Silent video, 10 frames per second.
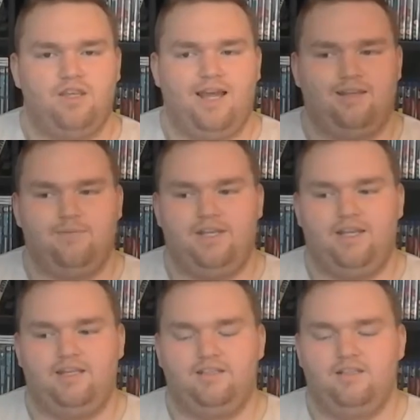
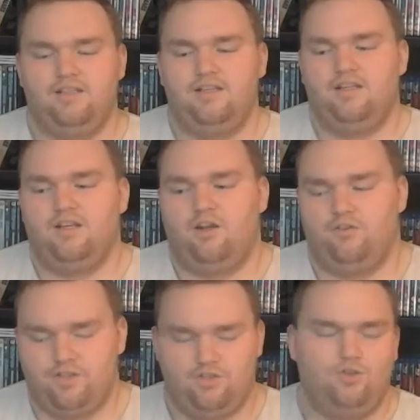animated
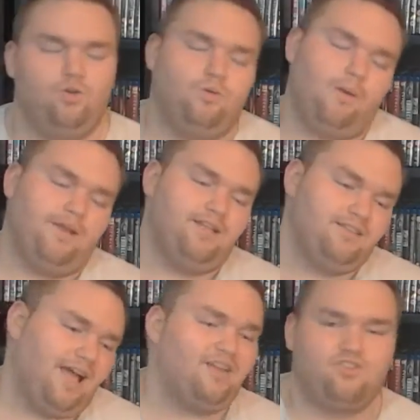original. I mean,
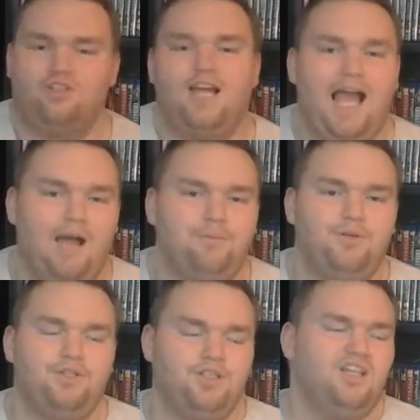that's gonna
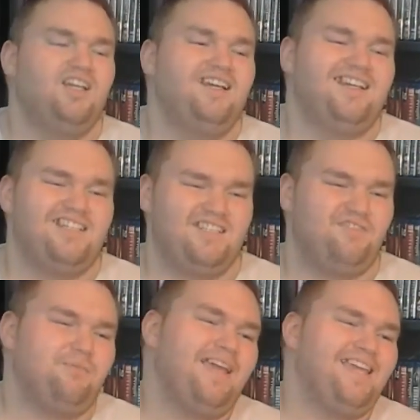happen, because
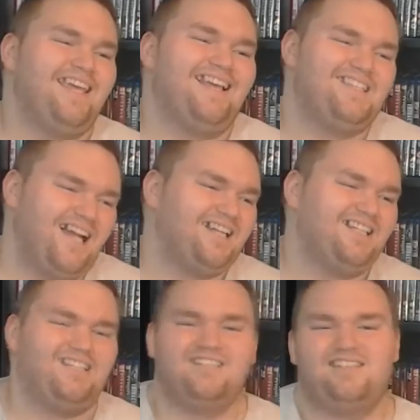if you make it
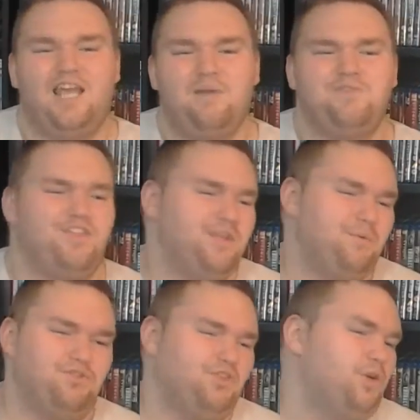exactly the same, then
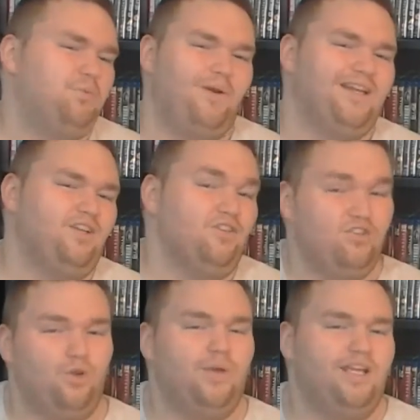there was no point in
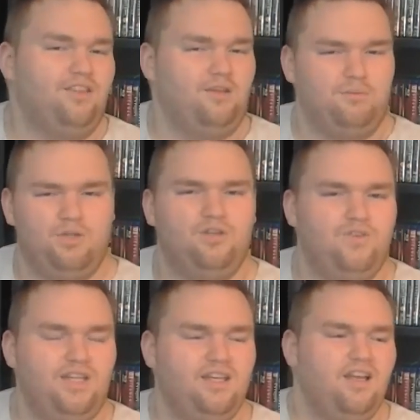doing the
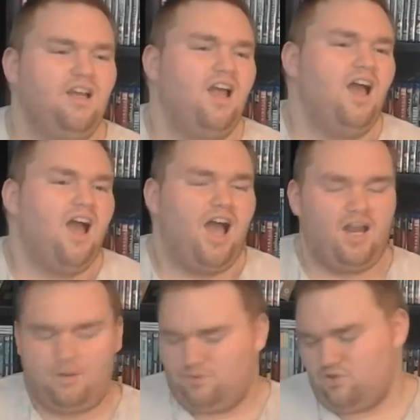movie.
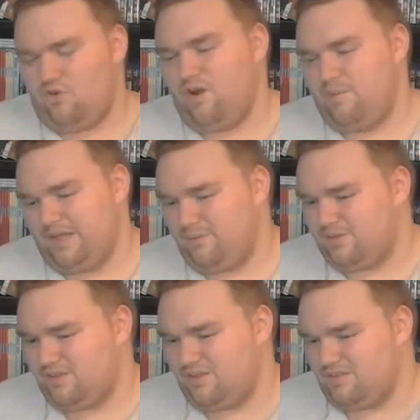And I'm sorry, but that
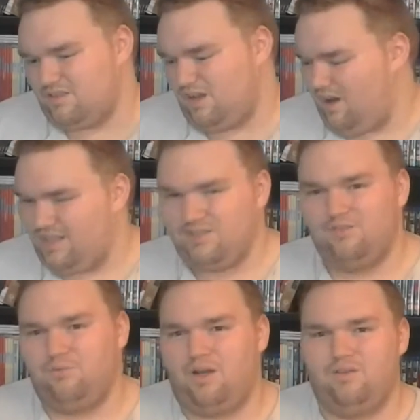was kind
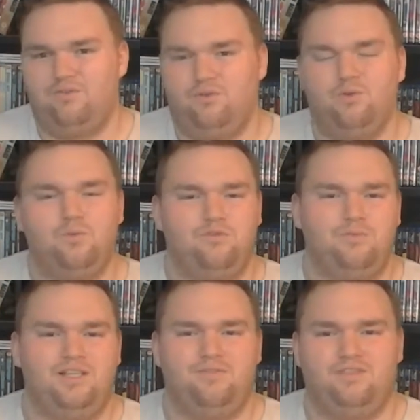of my fault with
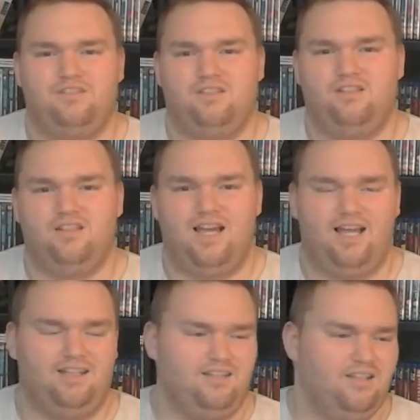Maleficent
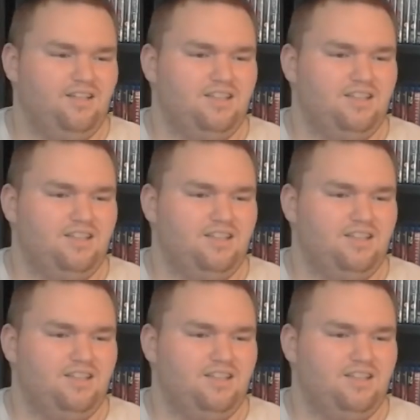and